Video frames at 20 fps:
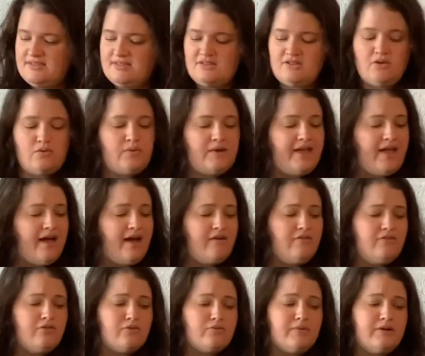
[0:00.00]
So we have
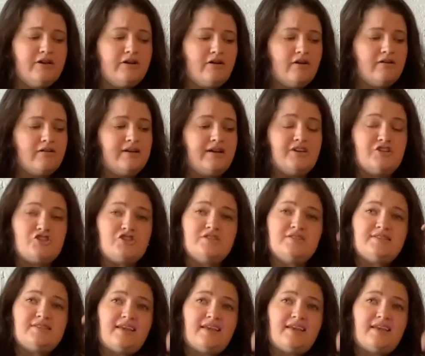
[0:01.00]
3 carnations.